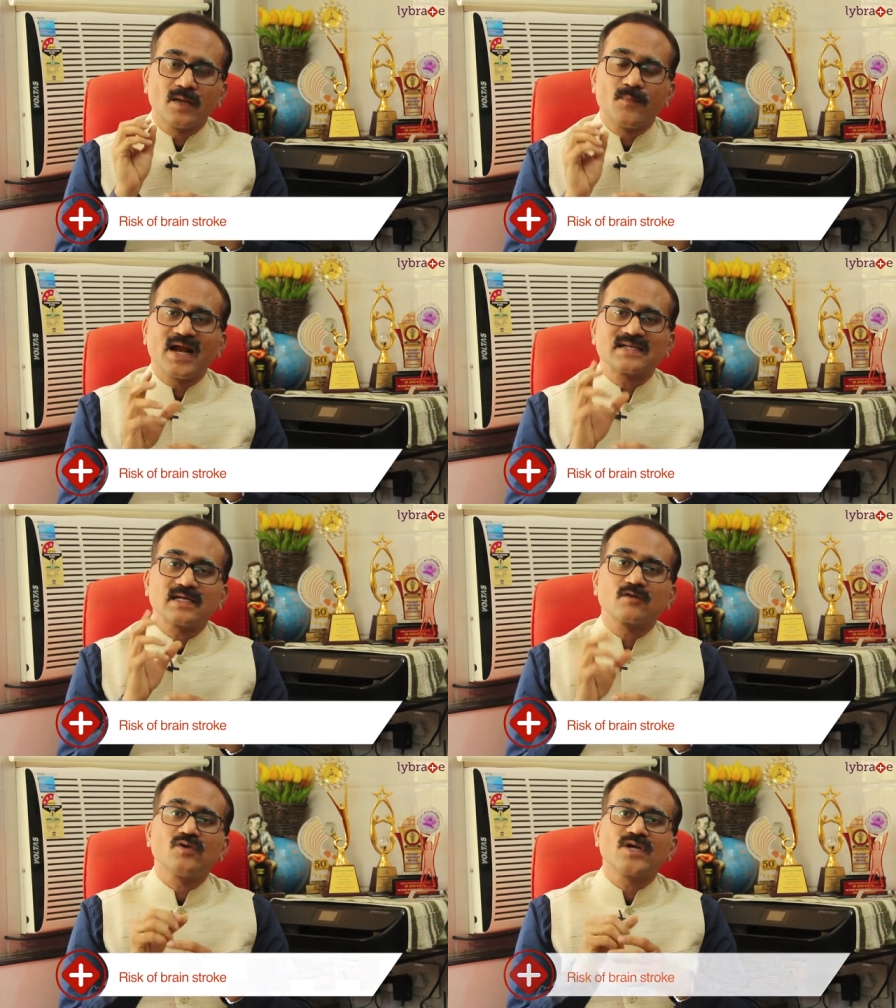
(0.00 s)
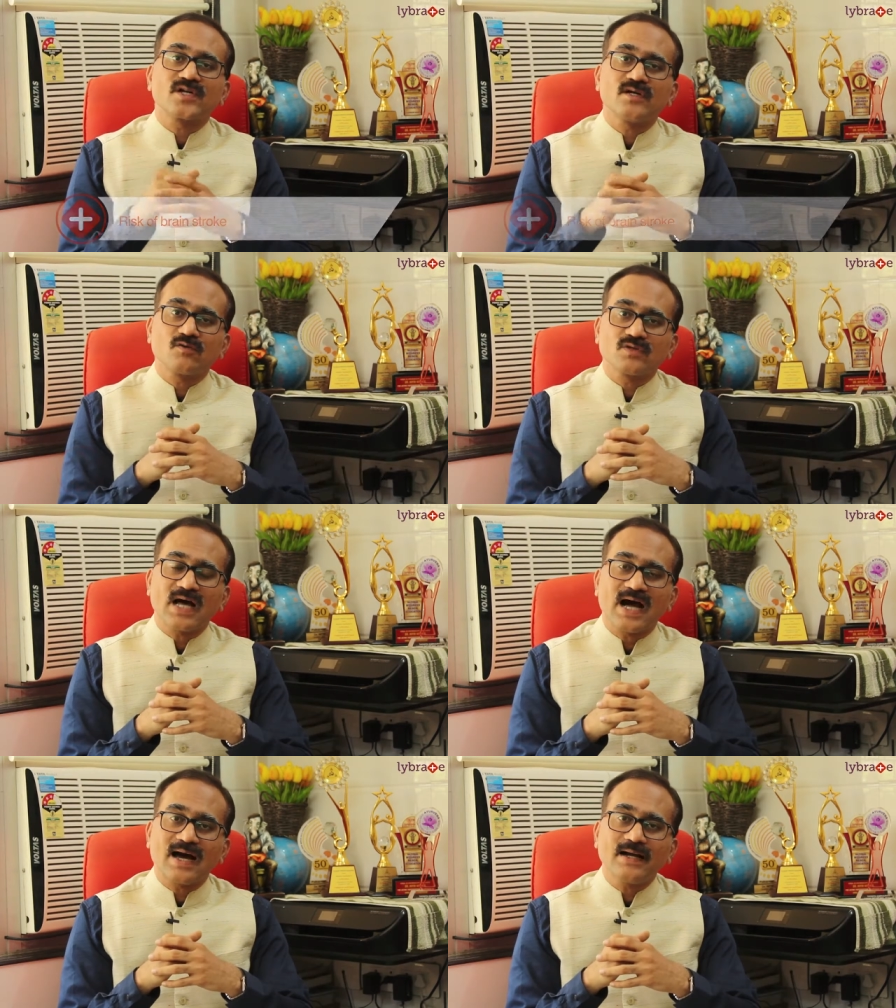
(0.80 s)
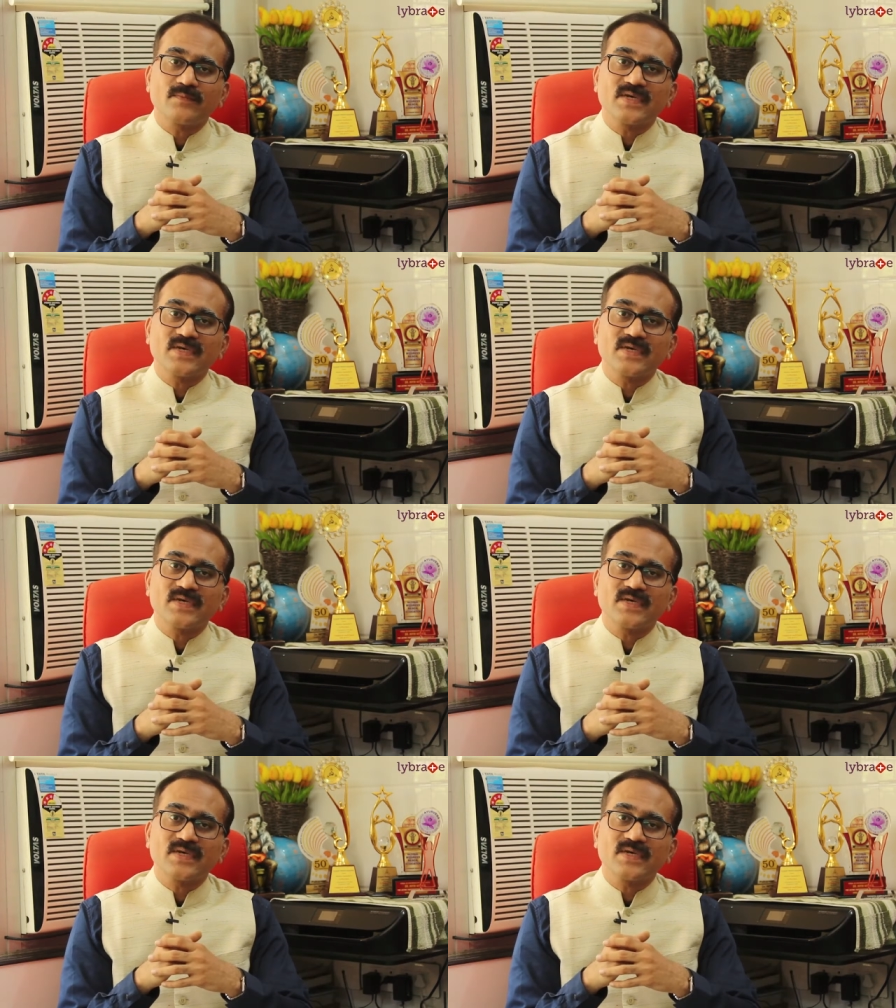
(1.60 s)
the blood circulation to the heart